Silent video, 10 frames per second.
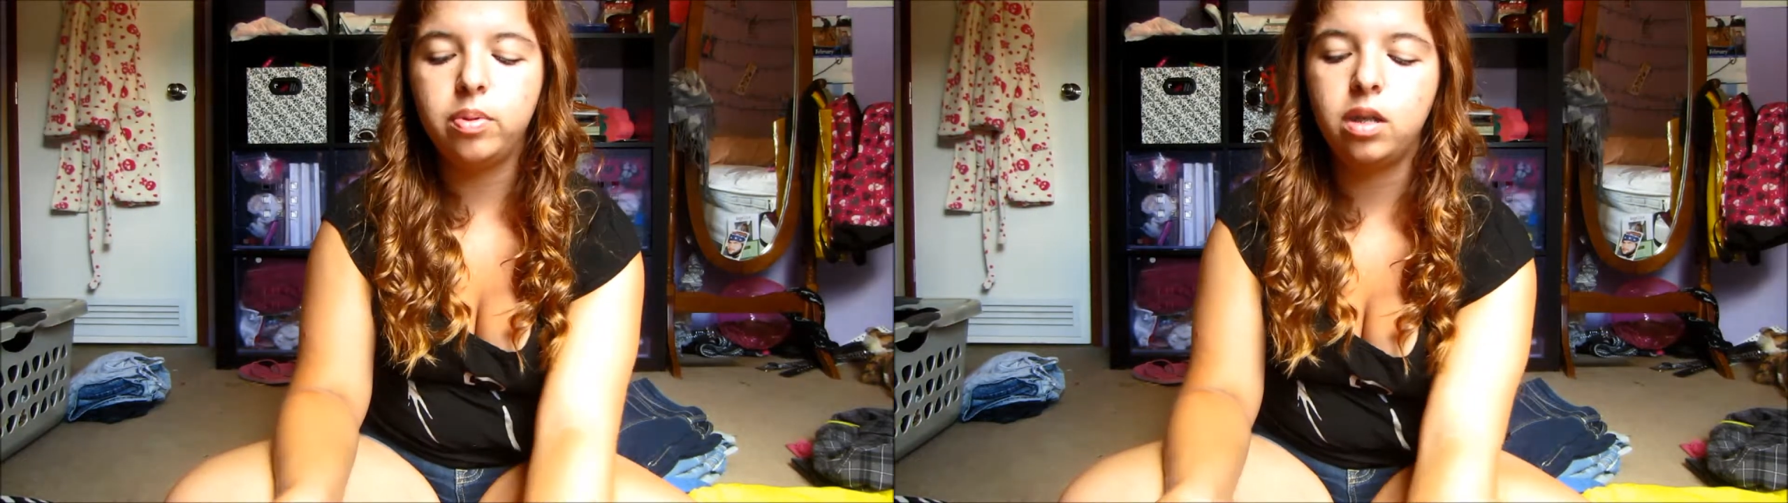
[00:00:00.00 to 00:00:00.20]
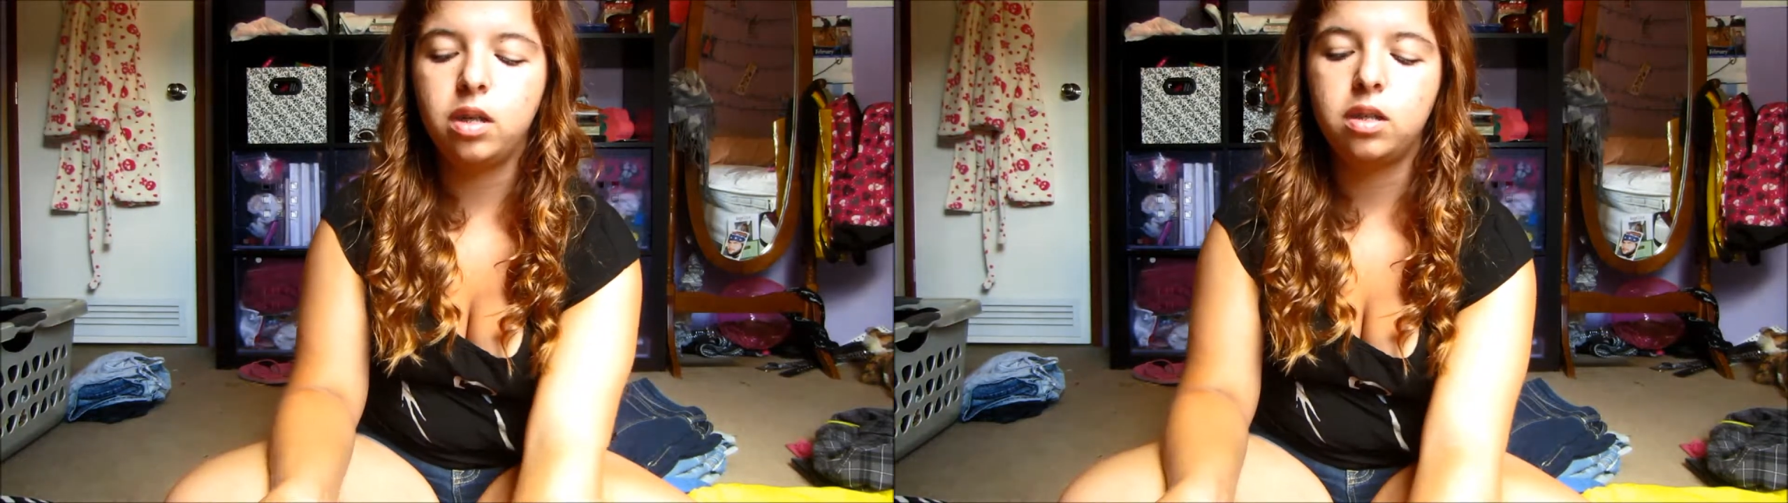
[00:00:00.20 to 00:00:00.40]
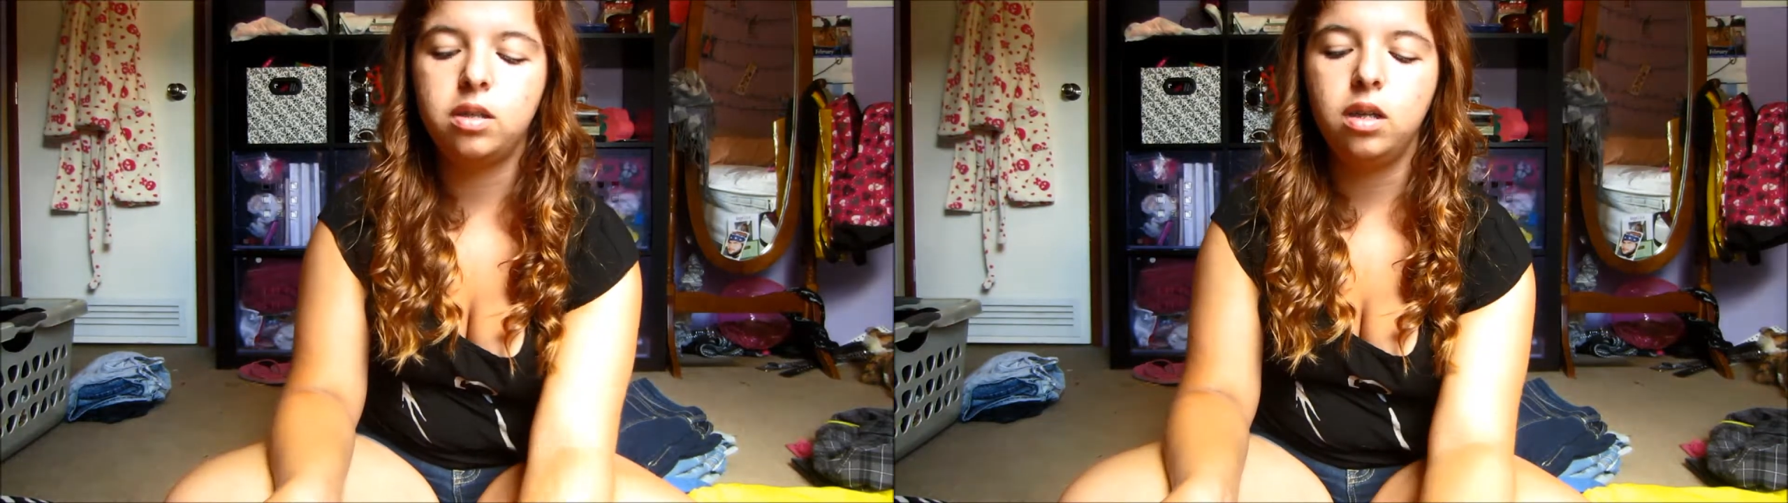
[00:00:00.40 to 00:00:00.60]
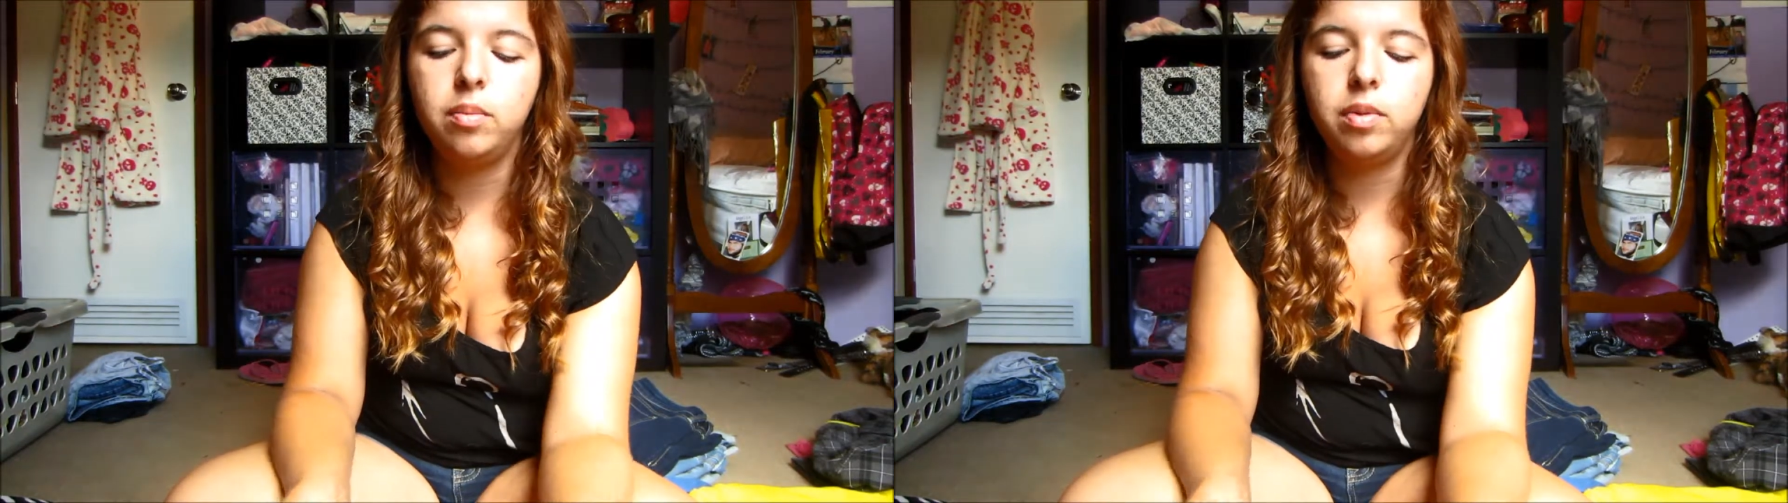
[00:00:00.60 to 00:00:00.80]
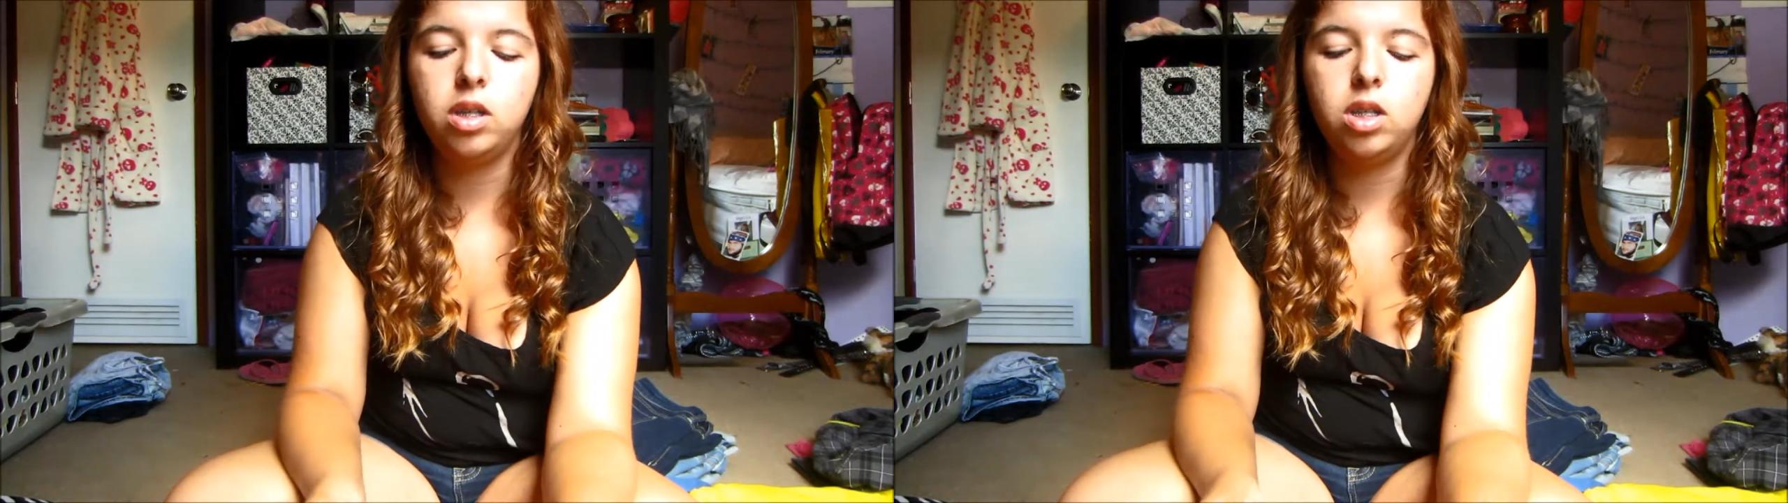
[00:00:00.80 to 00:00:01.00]
products,
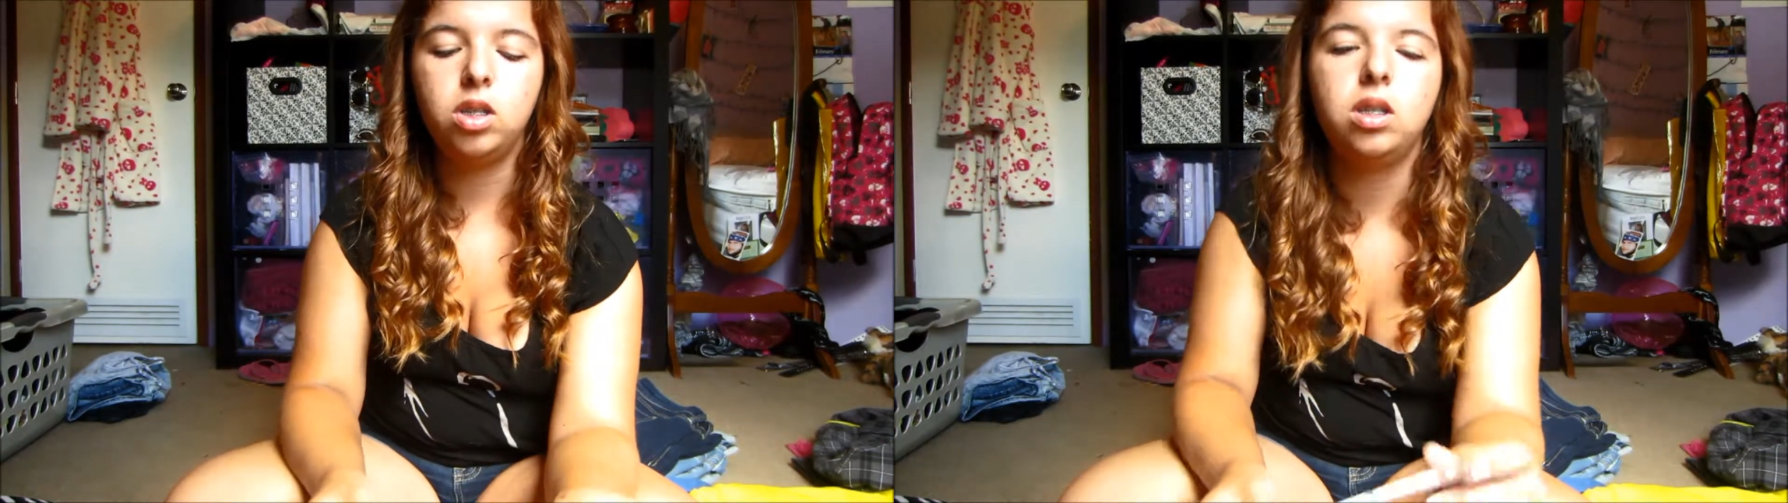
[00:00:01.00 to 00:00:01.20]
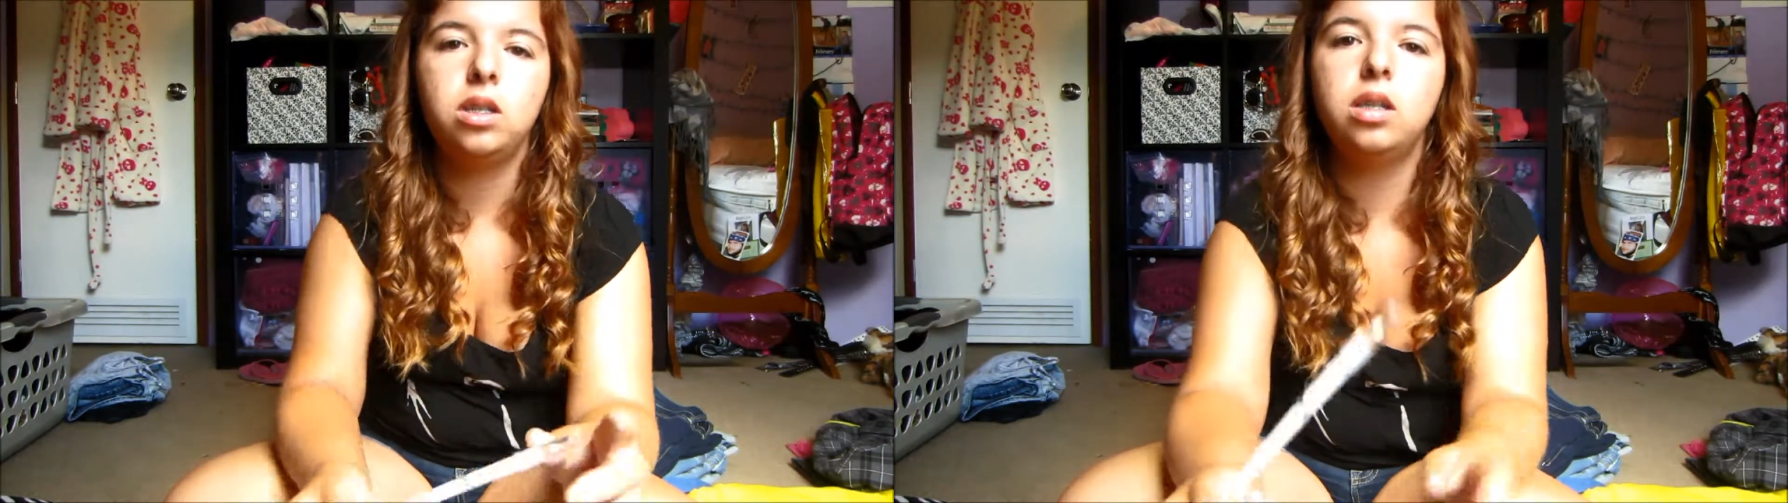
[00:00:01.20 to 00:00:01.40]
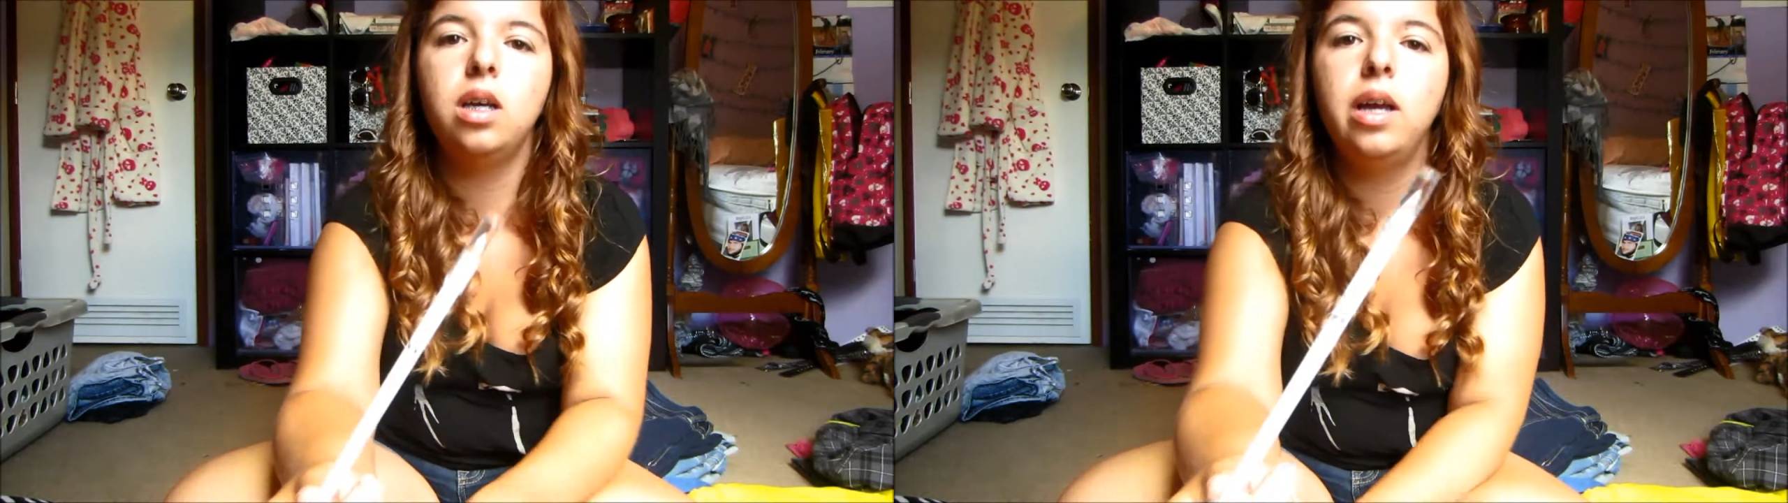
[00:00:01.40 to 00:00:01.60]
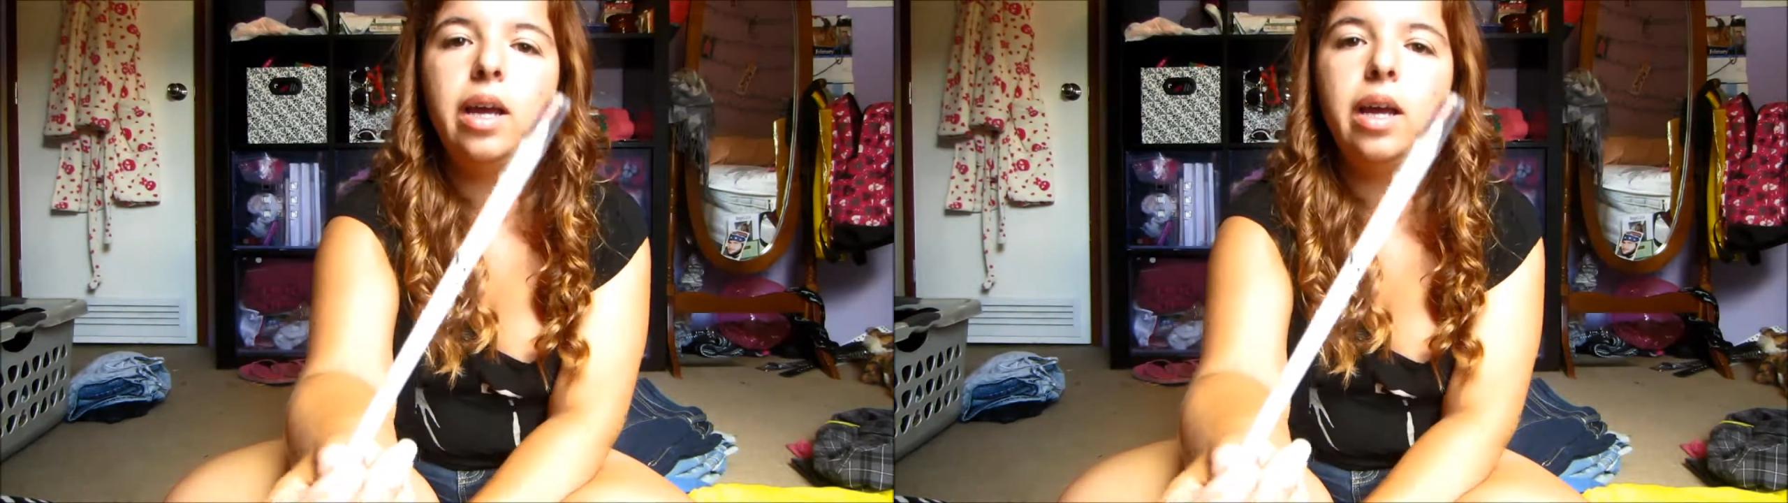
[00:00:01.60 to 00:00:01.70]
not much, just